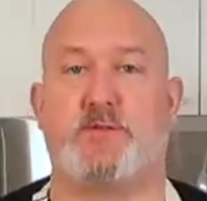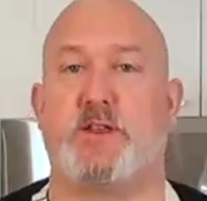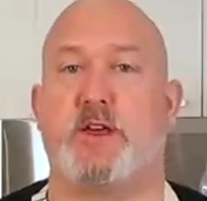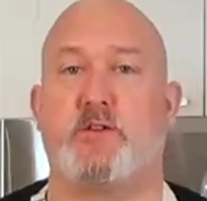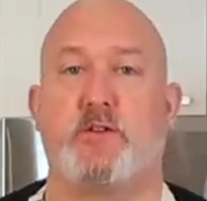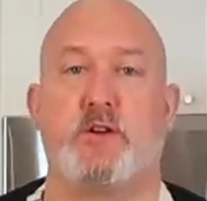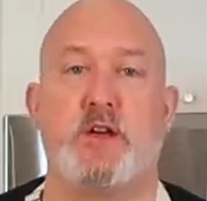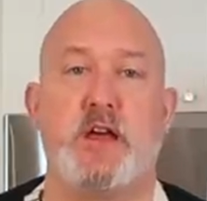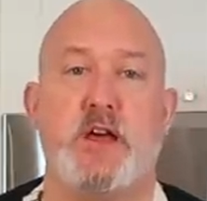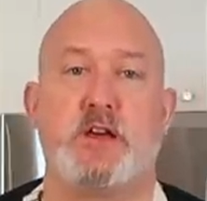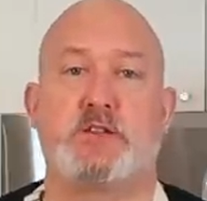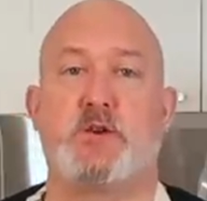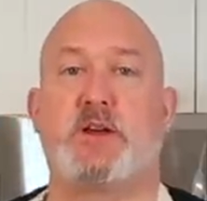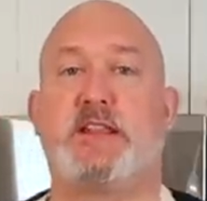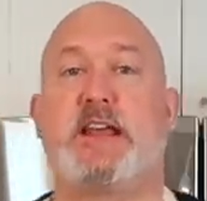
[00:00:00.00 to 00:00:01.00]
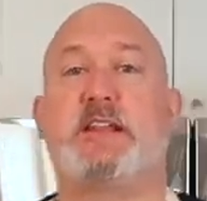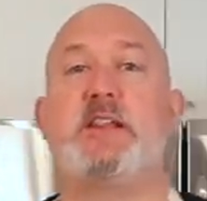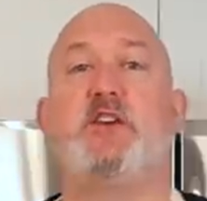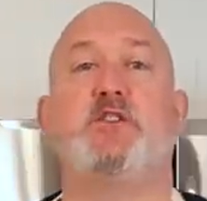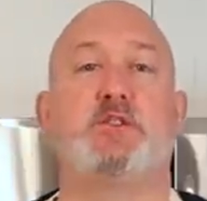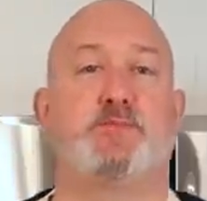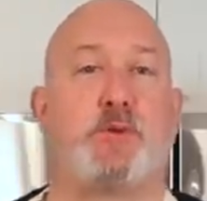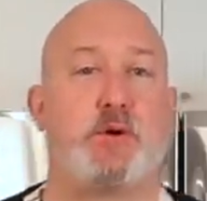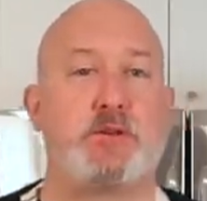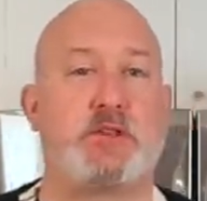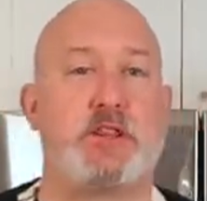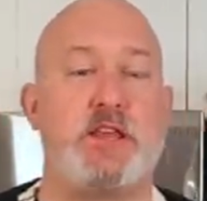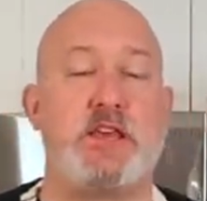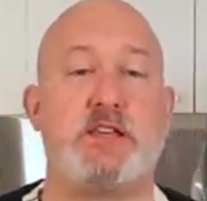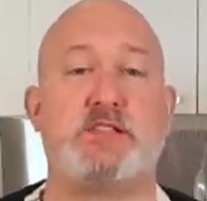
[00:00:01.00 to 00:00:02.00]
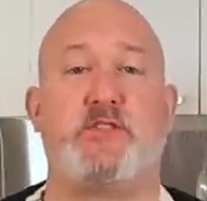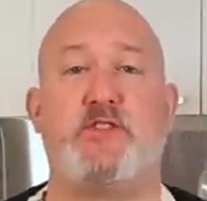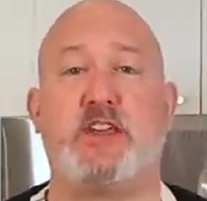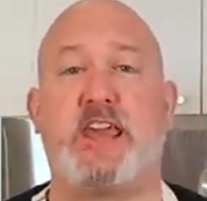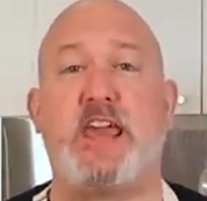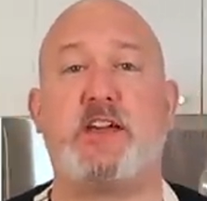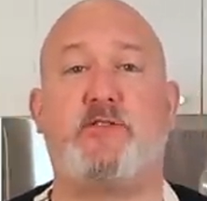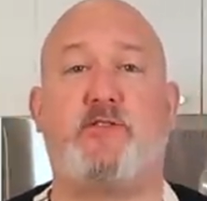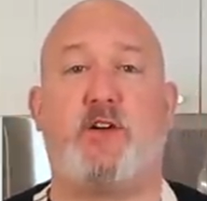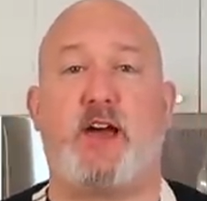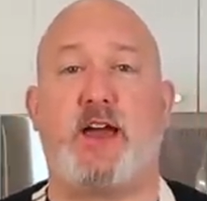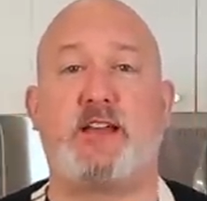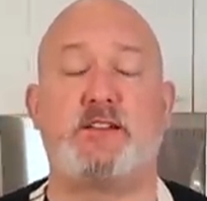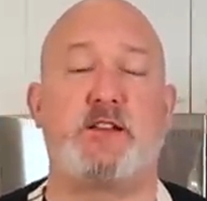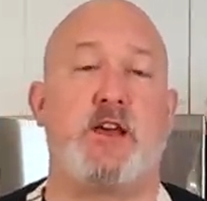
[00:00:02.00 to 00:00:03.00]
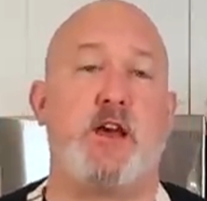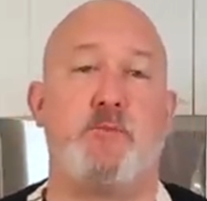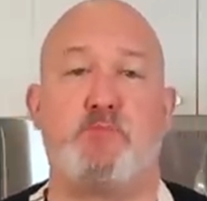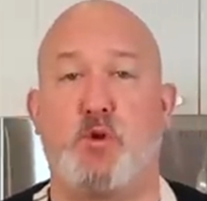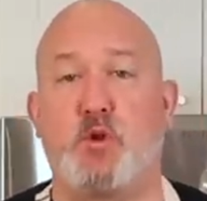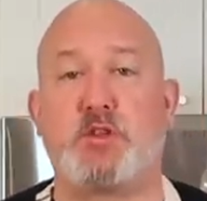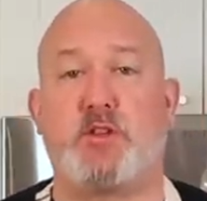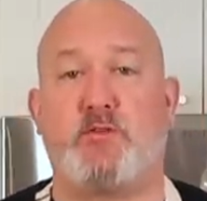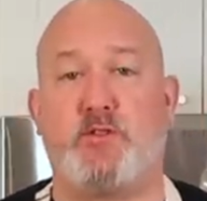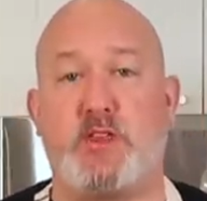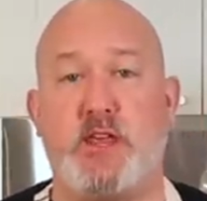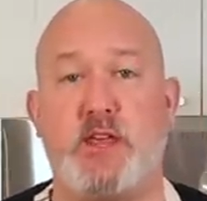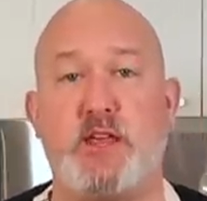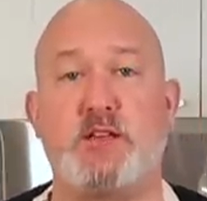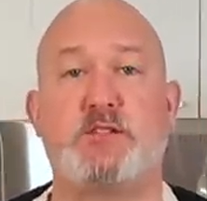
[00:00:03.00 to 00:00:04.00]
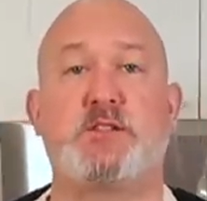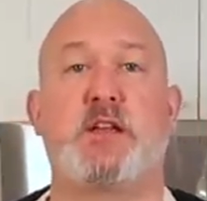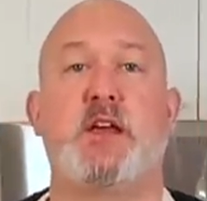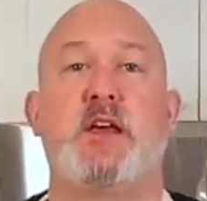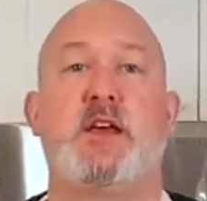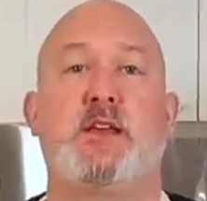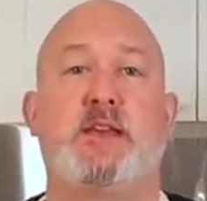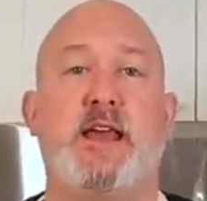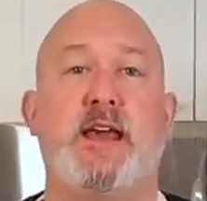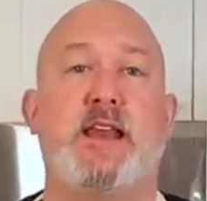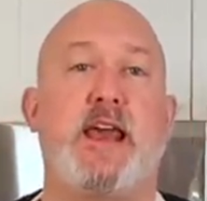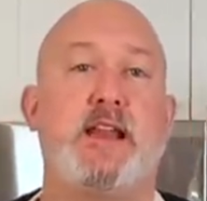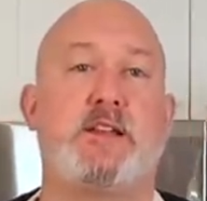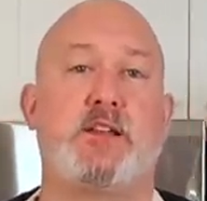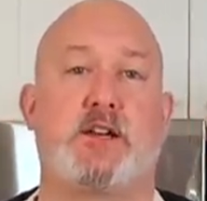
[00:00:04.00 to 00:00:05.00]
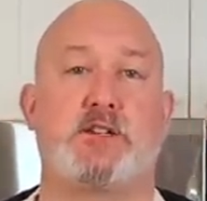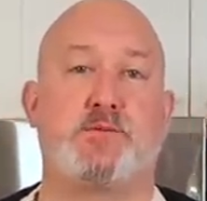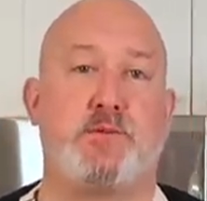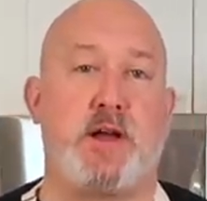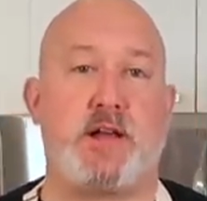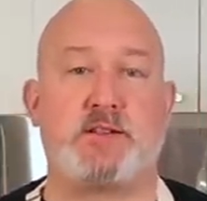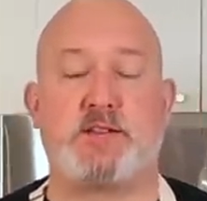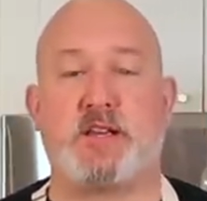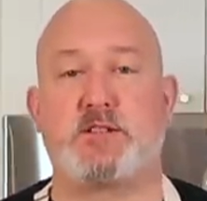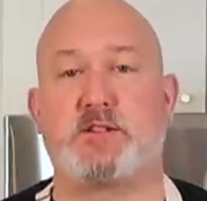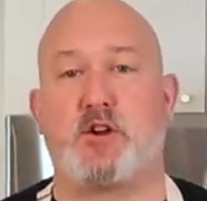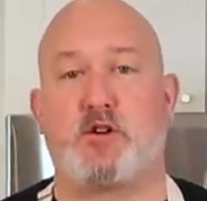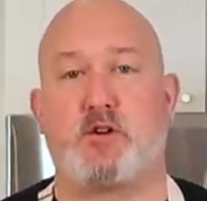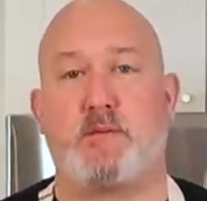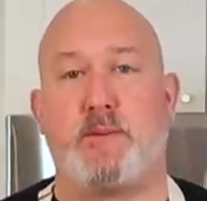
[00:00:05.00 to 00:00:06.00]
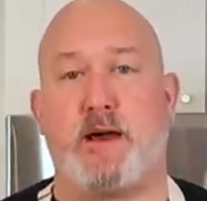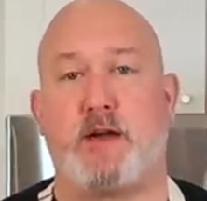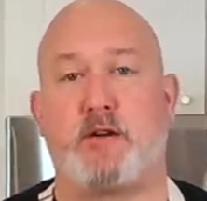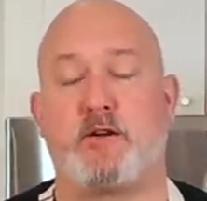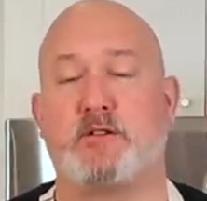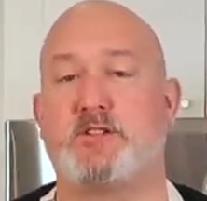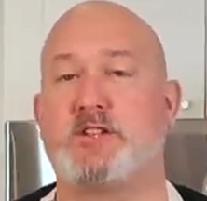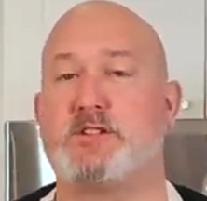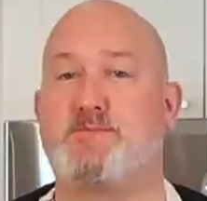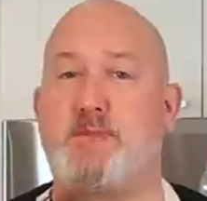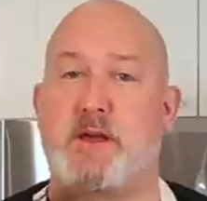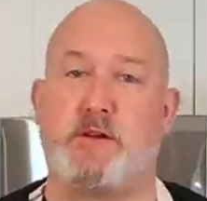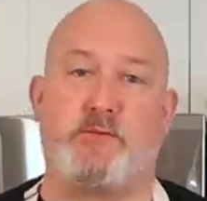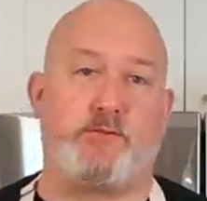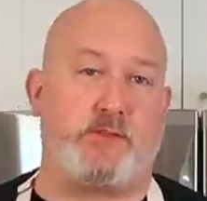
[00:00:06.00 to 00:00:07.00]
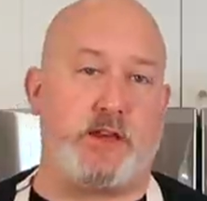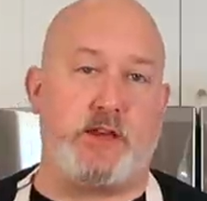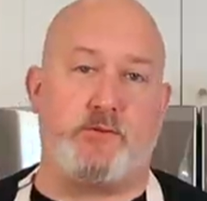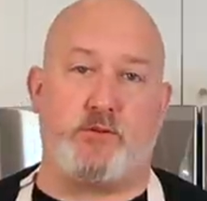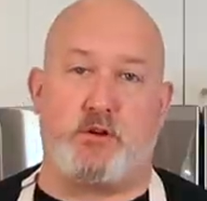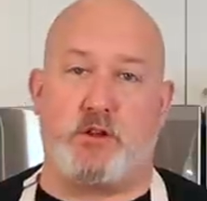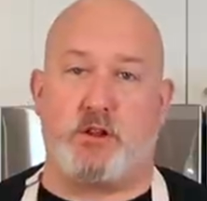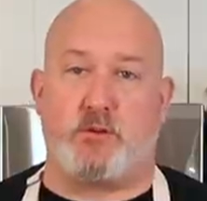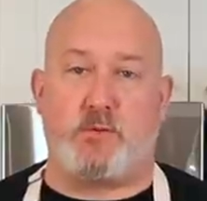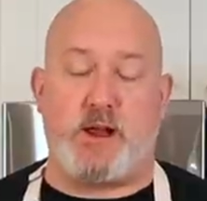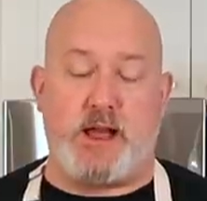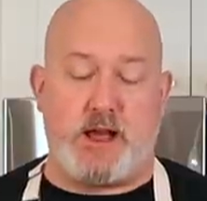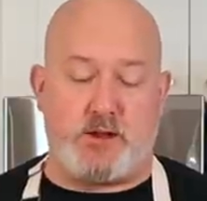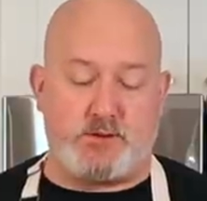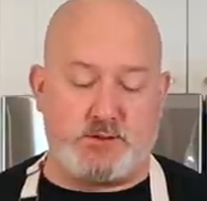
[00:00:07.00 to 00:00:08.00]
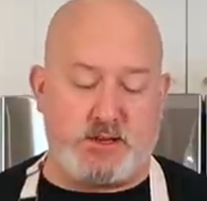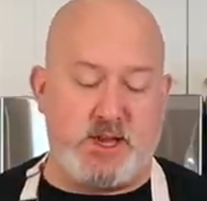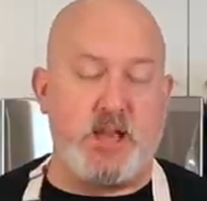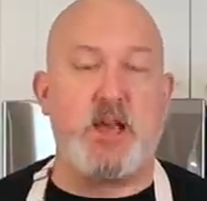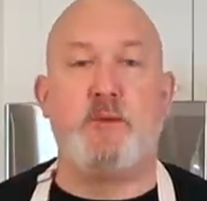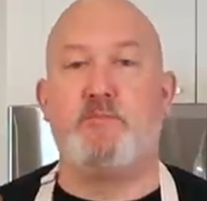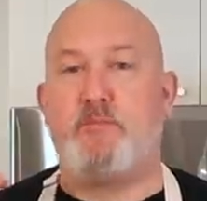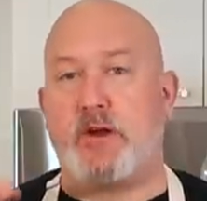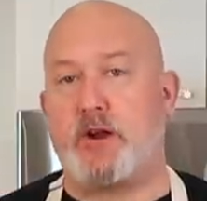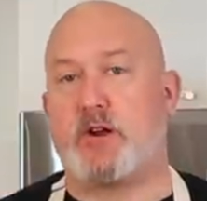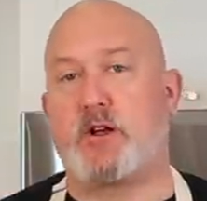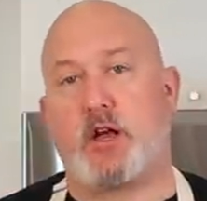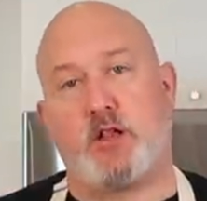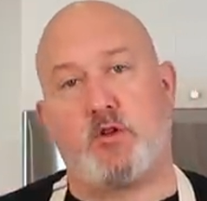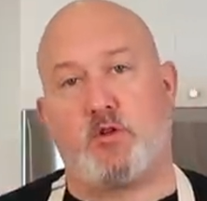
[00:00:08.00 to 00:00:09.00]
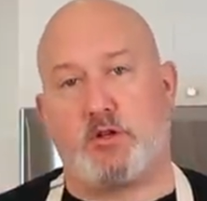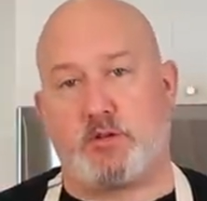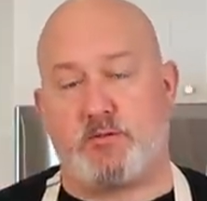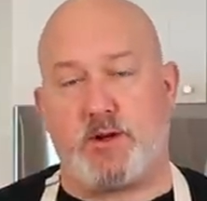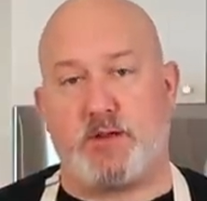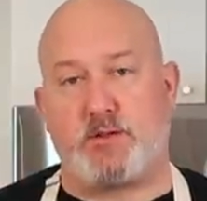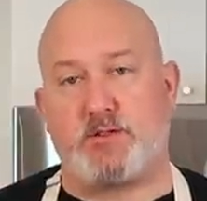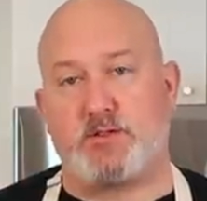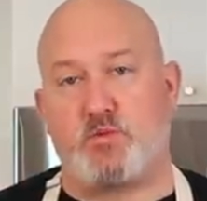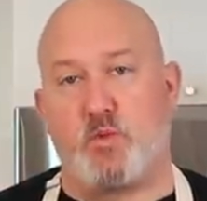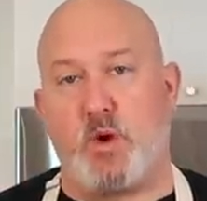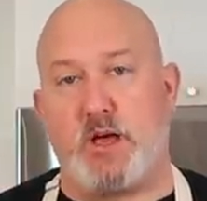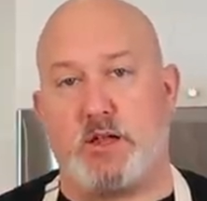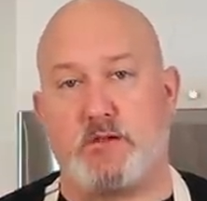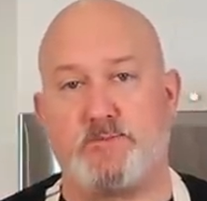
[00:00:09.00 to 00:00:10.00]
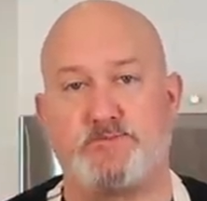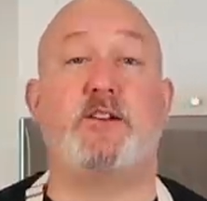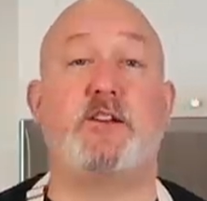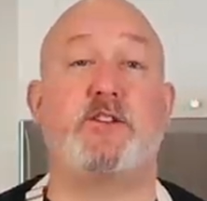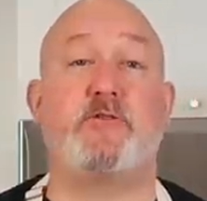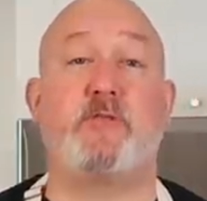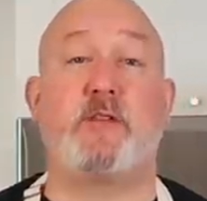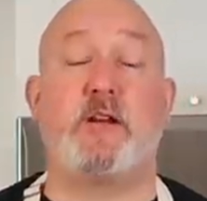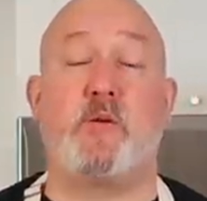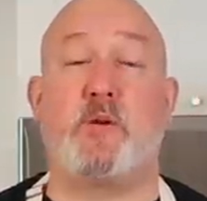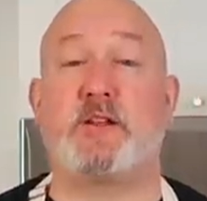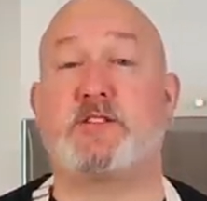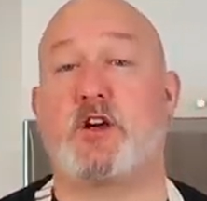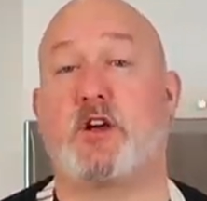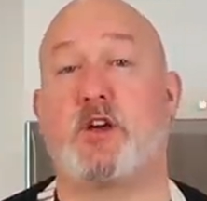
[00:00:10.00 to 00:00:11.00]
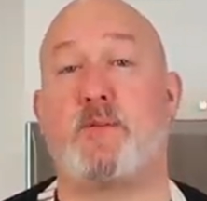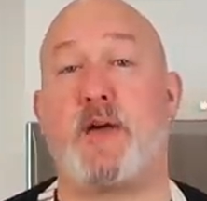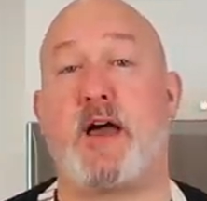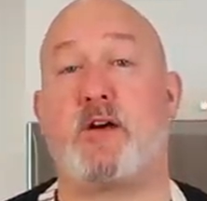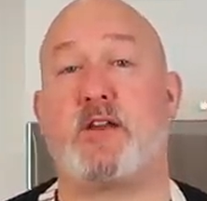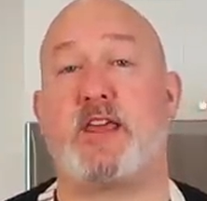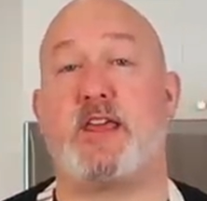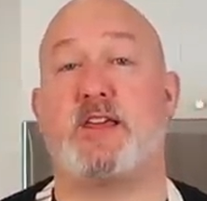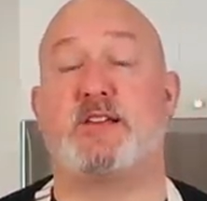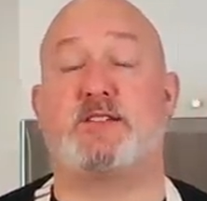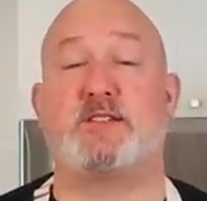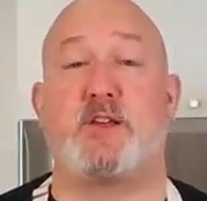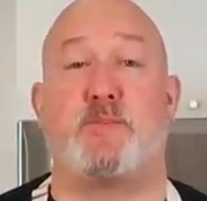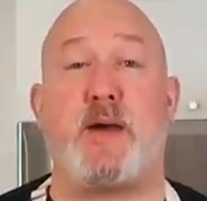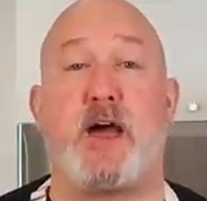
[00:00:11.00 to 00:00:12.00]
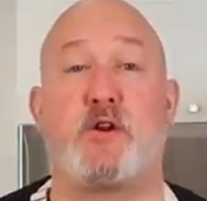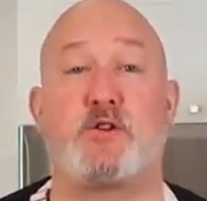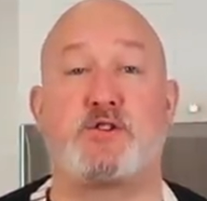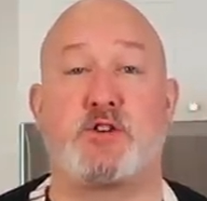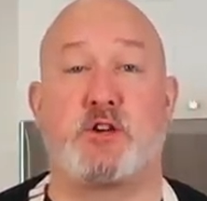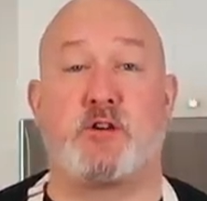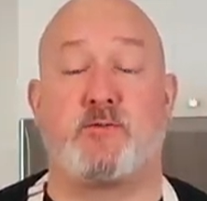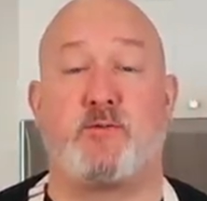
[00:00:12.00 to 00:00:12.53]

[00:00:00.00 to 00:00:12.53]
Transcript: flavor. So I like to use both of these. If you can't find both of these, get a Dutch processed cocoa powder, just better flavor all around, better color all around as well. Another ingredient I wanna talk about is the powdered sugar